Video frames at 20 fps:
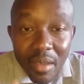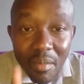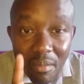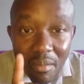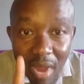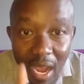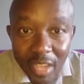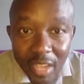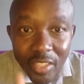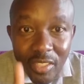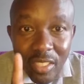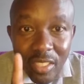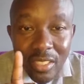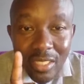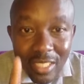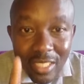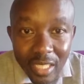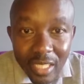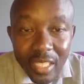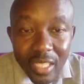
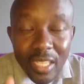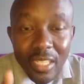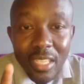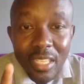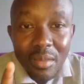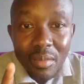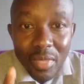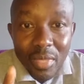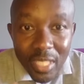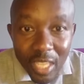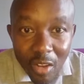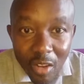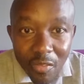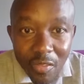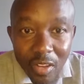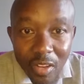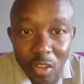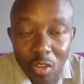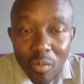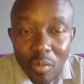Imagine Jesus
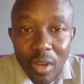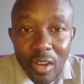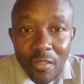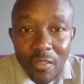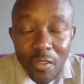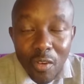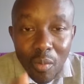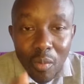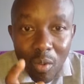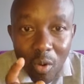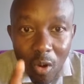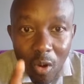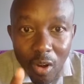himself in human form,